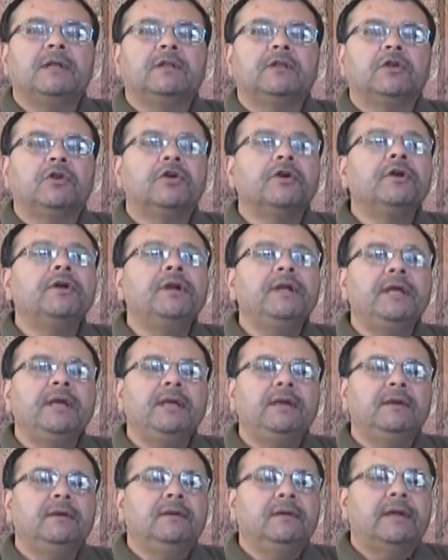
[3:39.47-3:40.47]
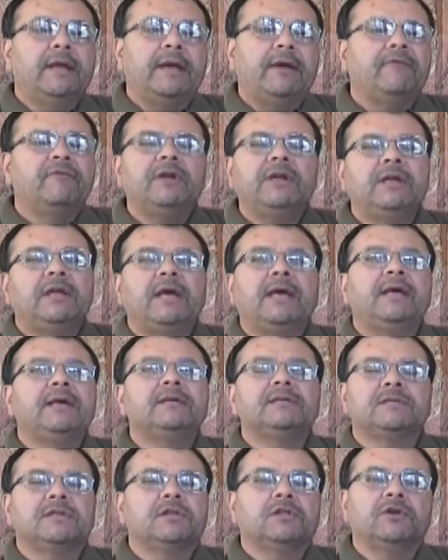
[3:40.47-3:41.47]
learning every day
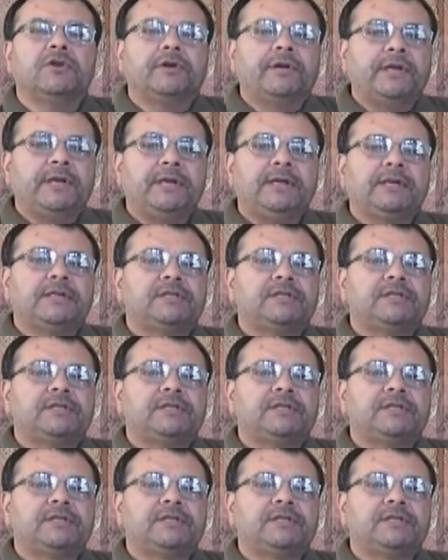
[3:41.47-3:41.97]
is a learning